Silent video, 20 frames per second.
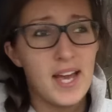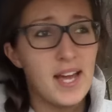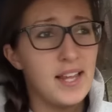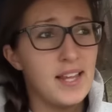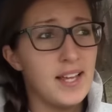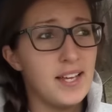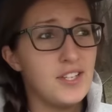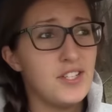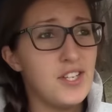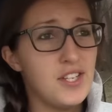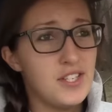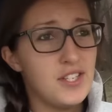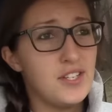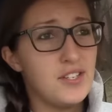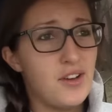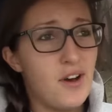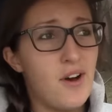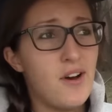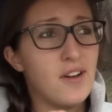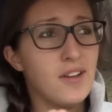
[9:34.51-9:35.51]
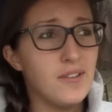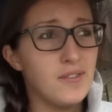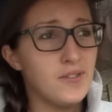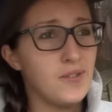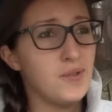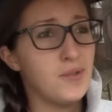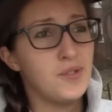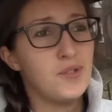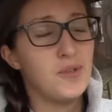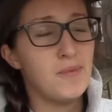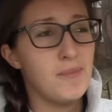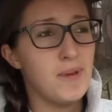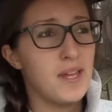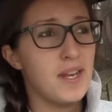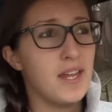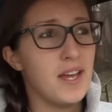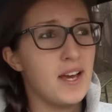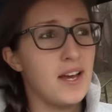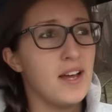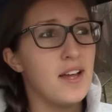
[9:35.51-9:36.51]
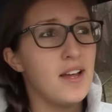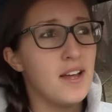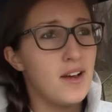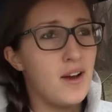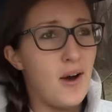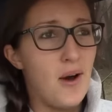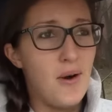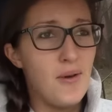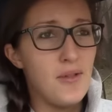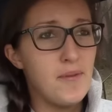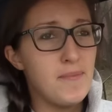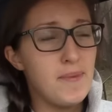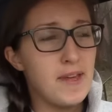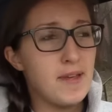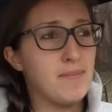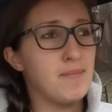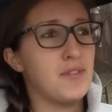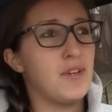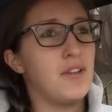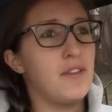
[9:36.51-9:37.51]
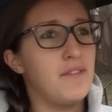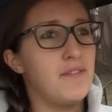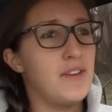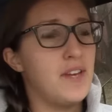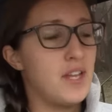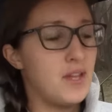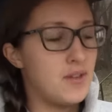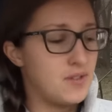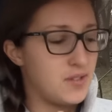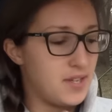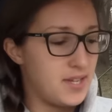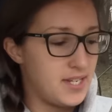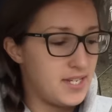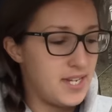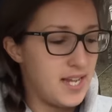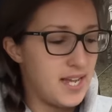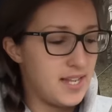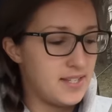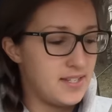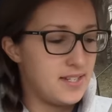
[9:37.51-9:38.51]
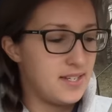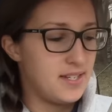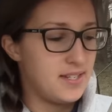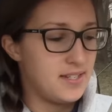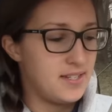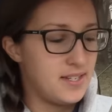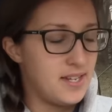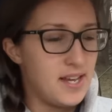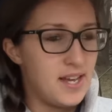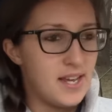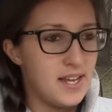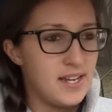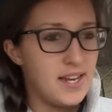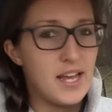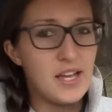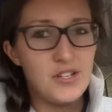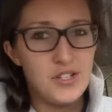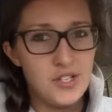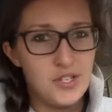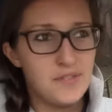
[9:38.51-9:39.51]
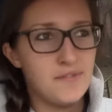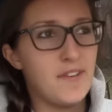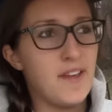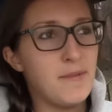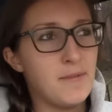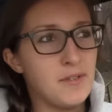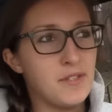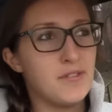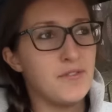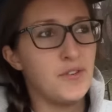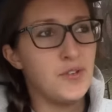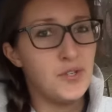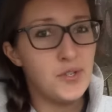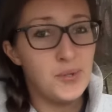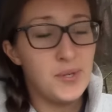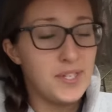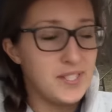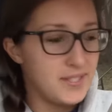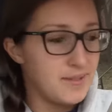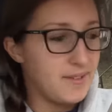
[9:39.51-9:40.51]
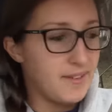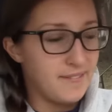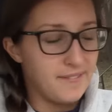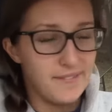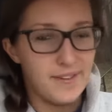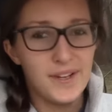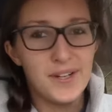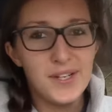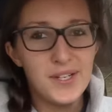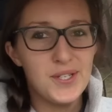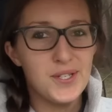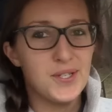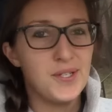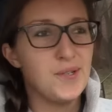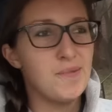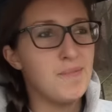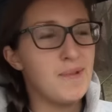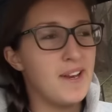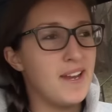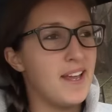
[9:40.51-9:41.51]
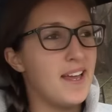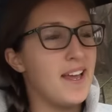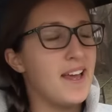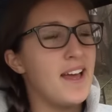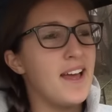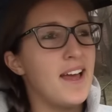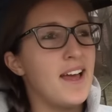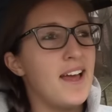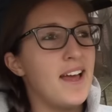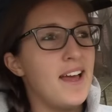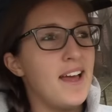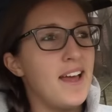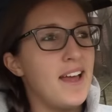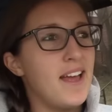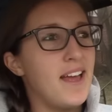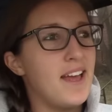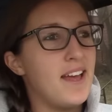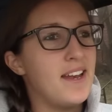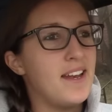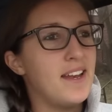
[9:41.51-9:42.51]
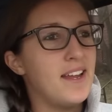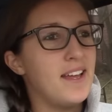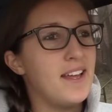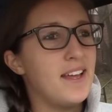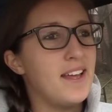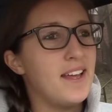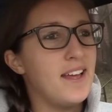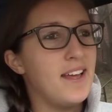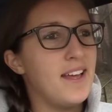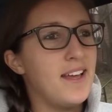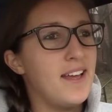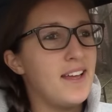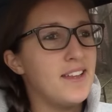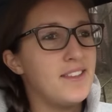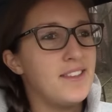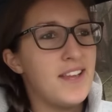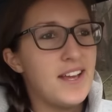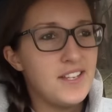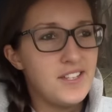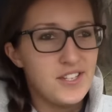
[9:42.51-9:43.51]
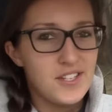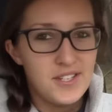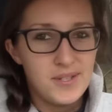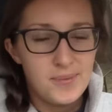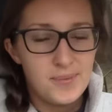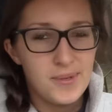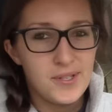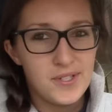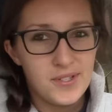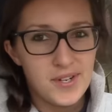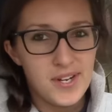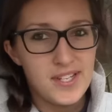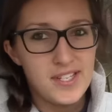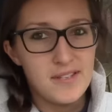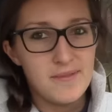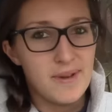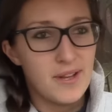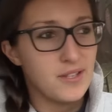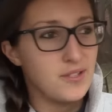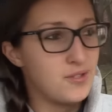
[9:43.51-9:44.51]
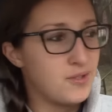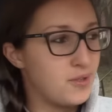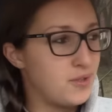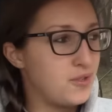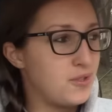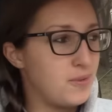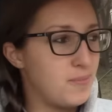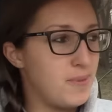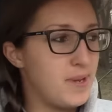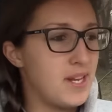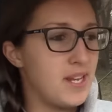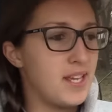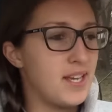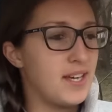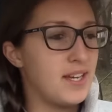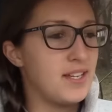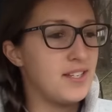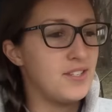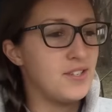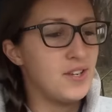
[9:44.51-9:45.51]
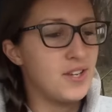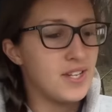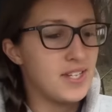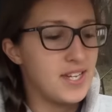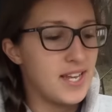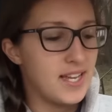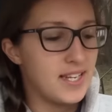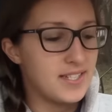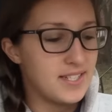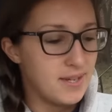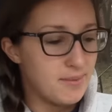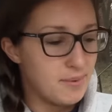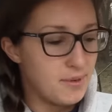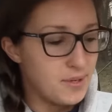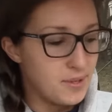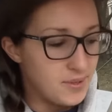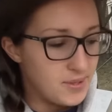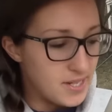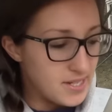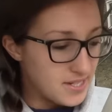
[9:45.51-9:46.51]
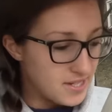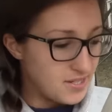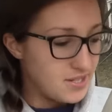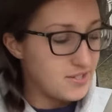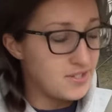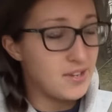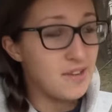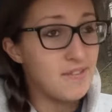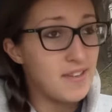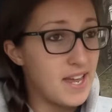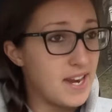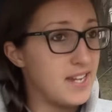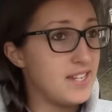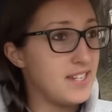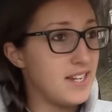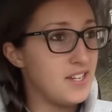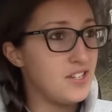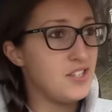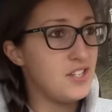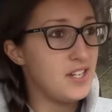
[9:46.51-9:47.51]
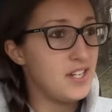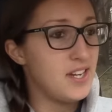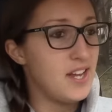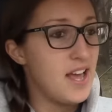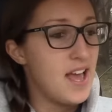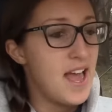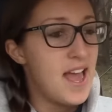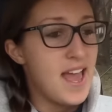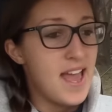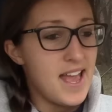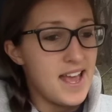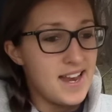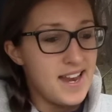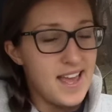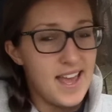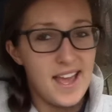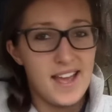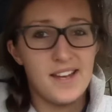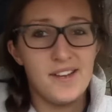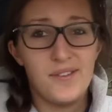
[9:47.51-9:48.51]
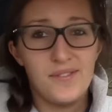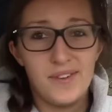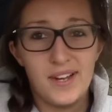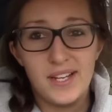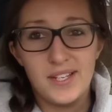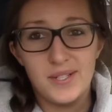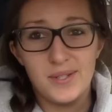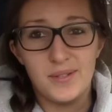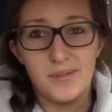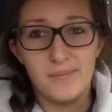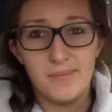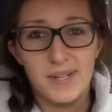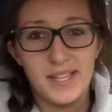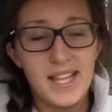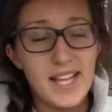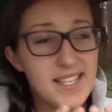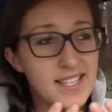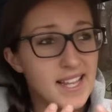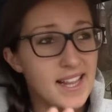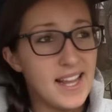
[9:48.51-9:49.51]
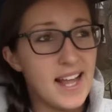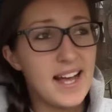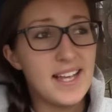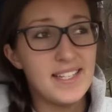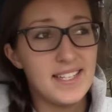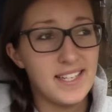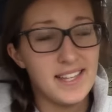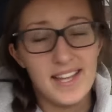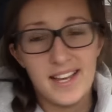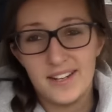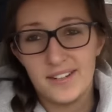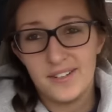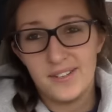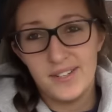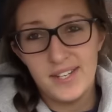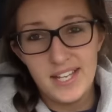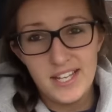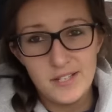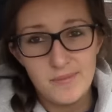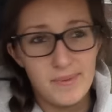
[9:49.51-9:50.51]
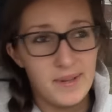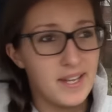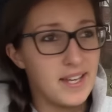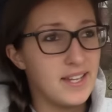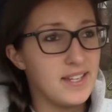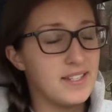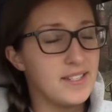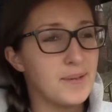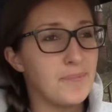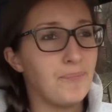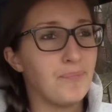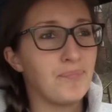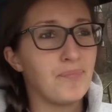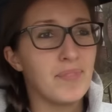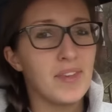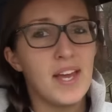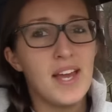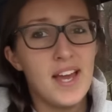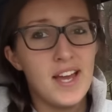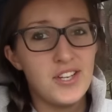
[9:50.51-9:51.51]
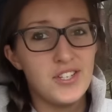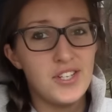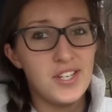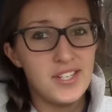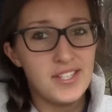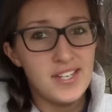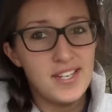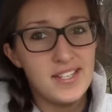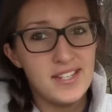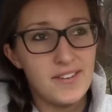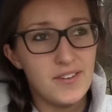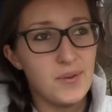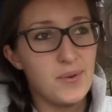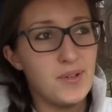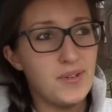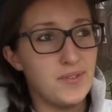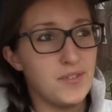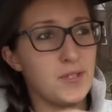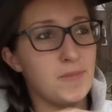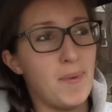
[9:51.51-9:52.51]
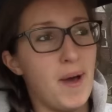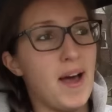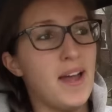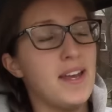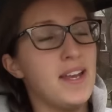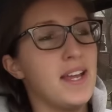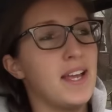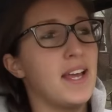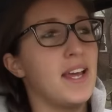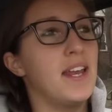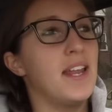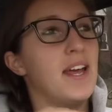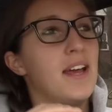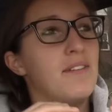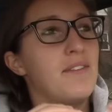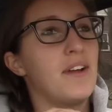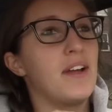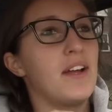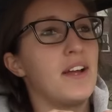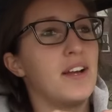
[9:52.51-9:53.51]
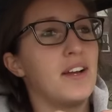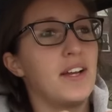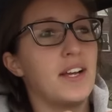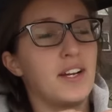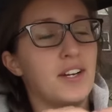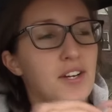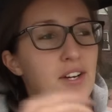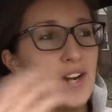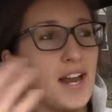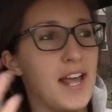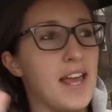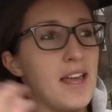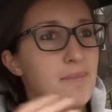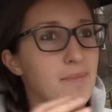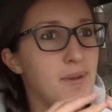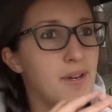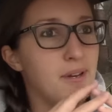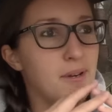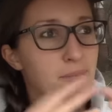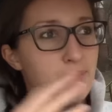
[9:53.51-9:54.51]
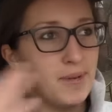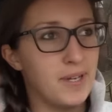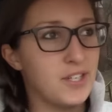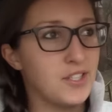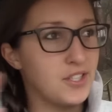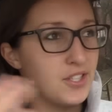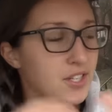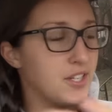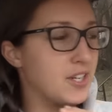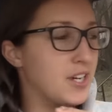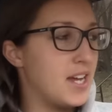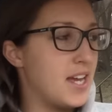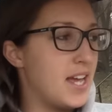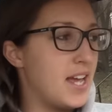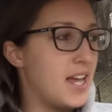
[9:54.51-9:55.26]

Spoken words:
Like, she's the talk of social media, all the memes, all the videos, all the dances. Now she's famous for doing something very stupid. And that's just what's crazy about social media, is you can take someone who doesn't deserve that attention and hand it right to them. Like, that's the last thing that girl needs, because she sees everyone responding and every, like, her name and her picture